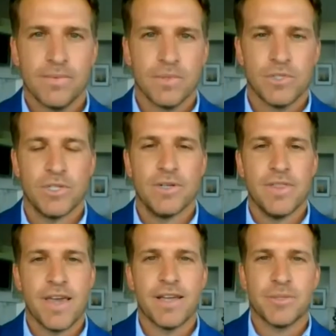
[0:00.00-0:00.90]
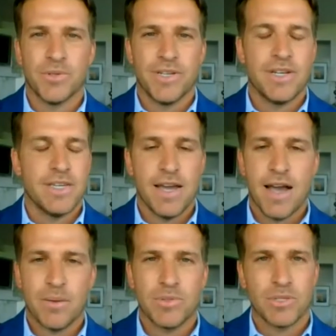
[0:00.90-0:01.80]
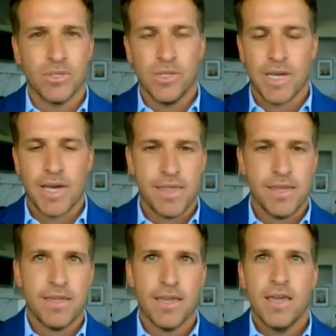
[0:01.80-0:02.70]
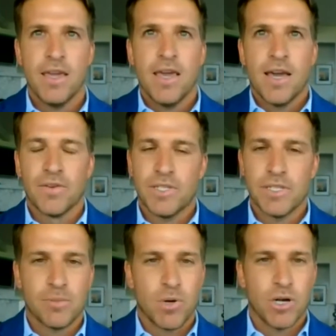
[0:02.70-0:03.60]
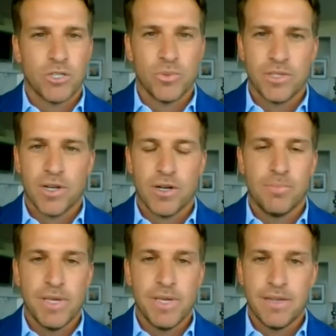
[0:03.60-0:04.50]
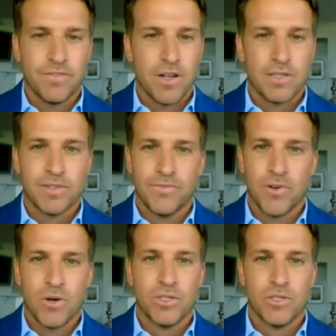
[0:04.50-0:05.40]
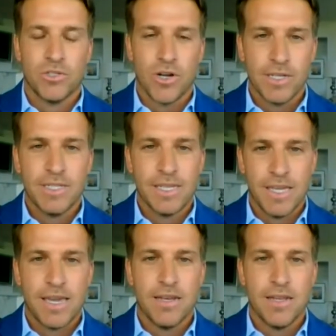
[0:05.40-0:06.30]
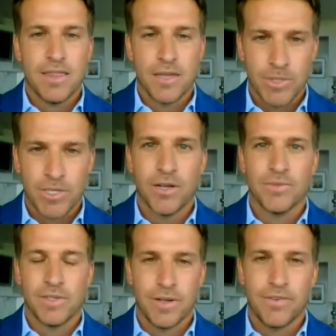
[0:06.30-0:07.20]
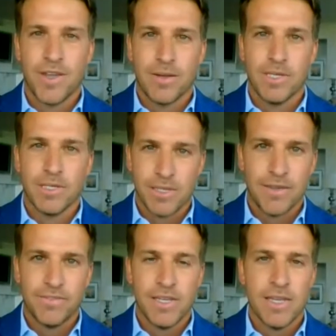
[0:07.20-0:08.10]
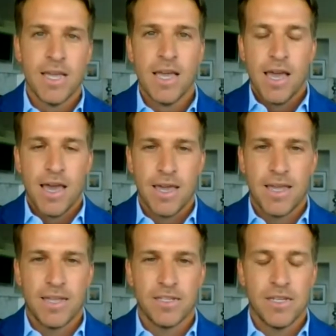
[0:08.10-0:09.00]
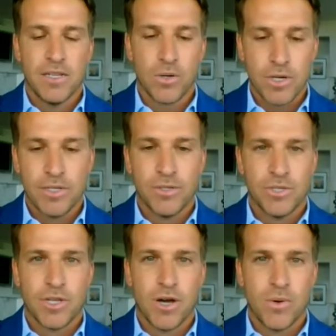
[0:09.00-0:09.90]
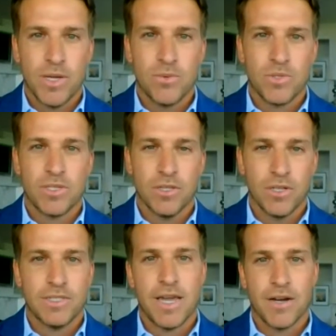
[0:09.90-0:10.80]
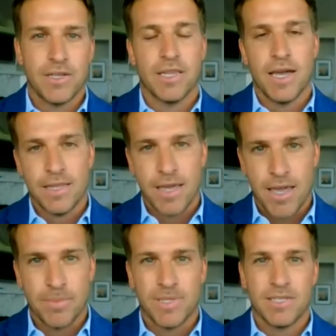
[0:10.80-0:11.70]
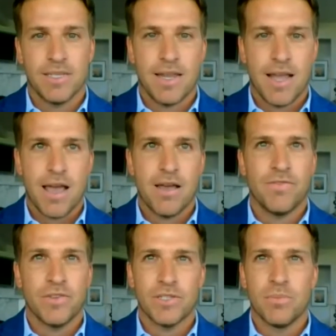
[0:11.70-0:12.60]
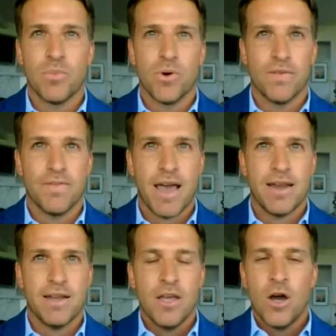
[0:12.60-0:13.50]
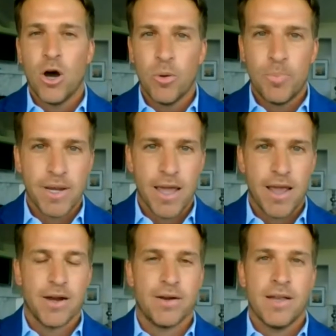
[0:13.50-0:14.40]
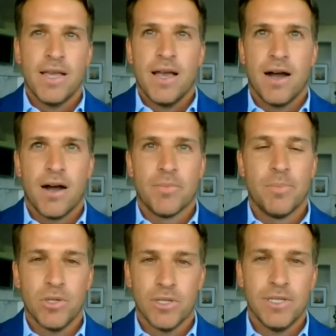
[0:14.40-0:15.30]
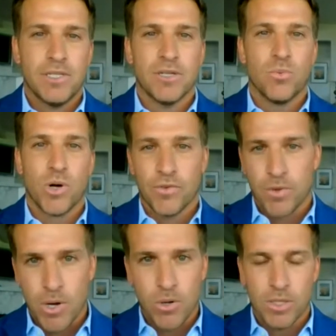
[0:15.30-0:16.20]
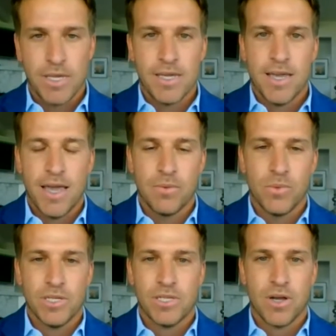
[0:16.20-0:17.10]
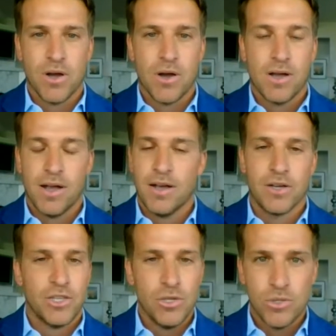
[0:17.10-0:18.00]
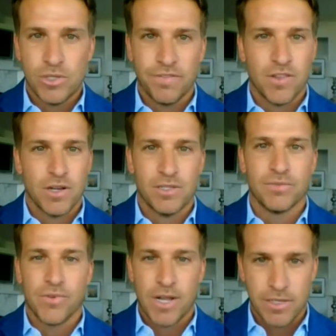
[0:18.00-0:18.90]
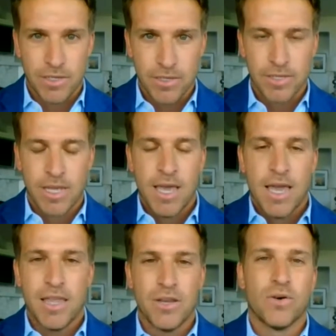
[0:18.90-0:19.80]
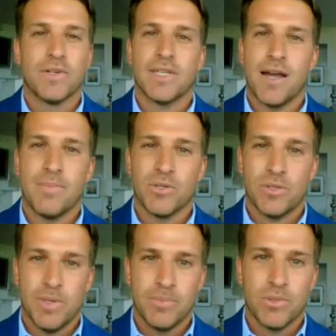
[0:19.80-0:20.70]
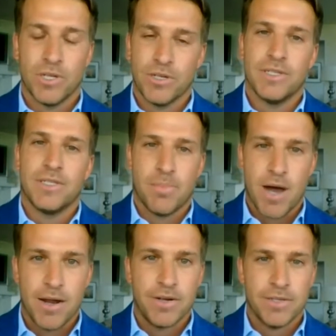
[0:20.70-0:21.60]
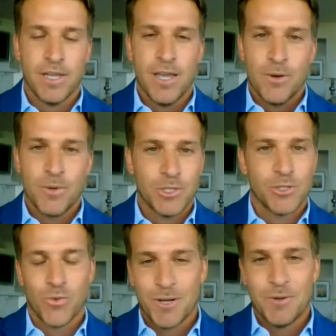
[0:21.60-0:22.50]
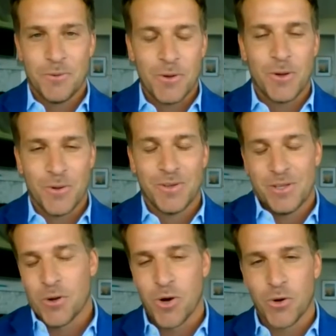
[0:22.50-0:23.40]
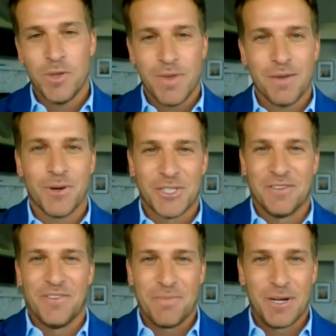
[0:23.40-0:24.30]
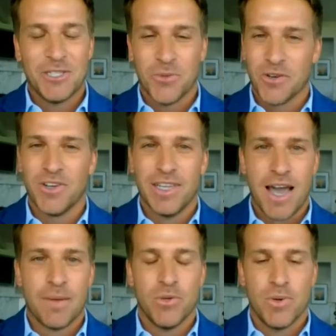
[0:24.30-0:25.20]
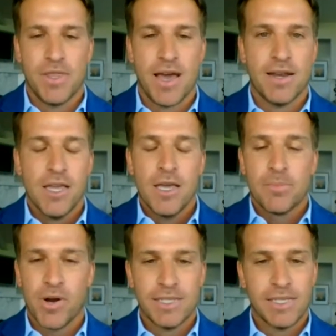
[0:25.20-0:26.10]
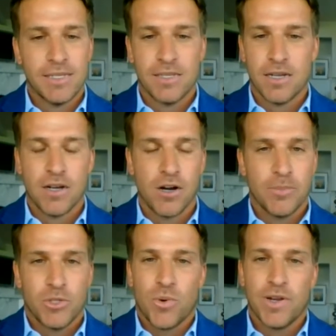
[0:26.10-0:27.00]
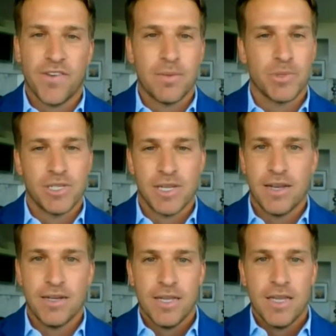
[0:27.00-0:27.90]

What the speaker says: Sure. Thanks, Maria. Yeah, absolutely. I think ever since March, we saw a big influx of folks trying to get themselves and their family to safety. And in order to do so, it was to look to areas like the Hamptons that have some more of that open air ability to work remotely. And we saw a huge influx of renters. And then over time, those people turned into buyers, which is what, where we make most of our money. So we're really happy with that. Prices are up 25%.